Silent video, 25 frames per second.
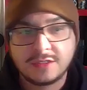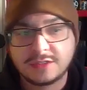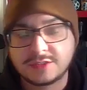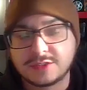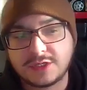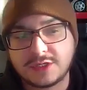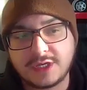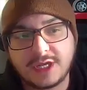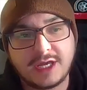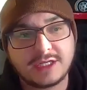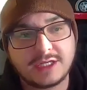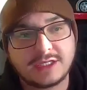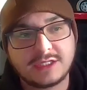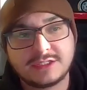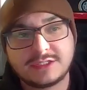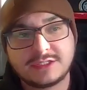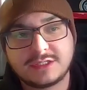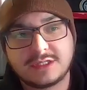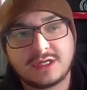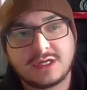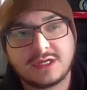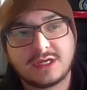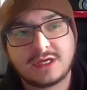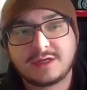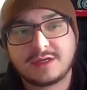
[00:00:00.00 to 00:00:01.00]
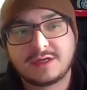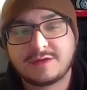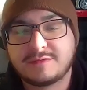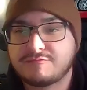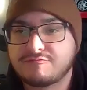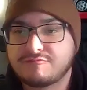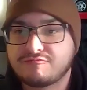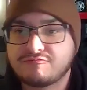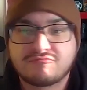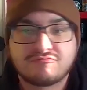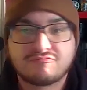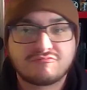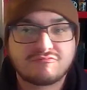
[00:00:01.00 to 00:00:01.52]
So yeah, just
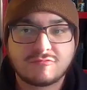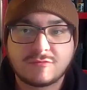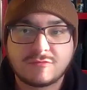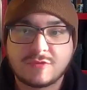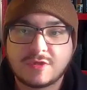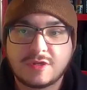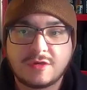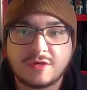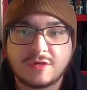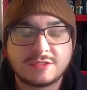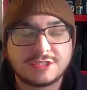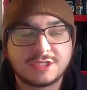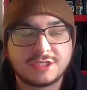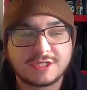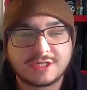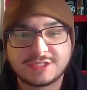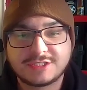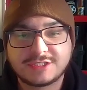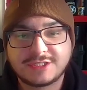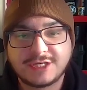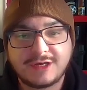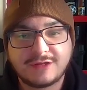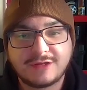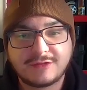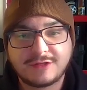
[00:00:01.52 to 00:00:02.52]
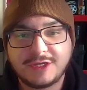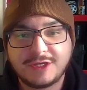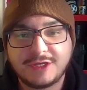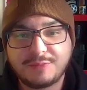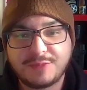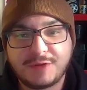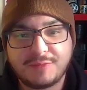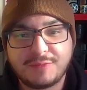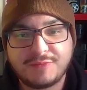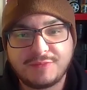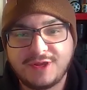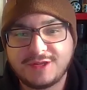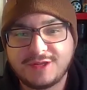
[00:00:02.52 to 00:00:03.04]
you know, check us out, keep
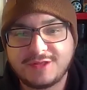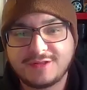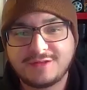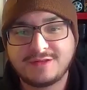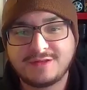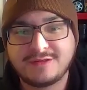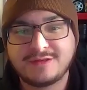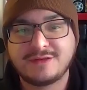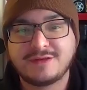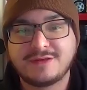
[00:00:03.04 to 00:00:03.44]
updated.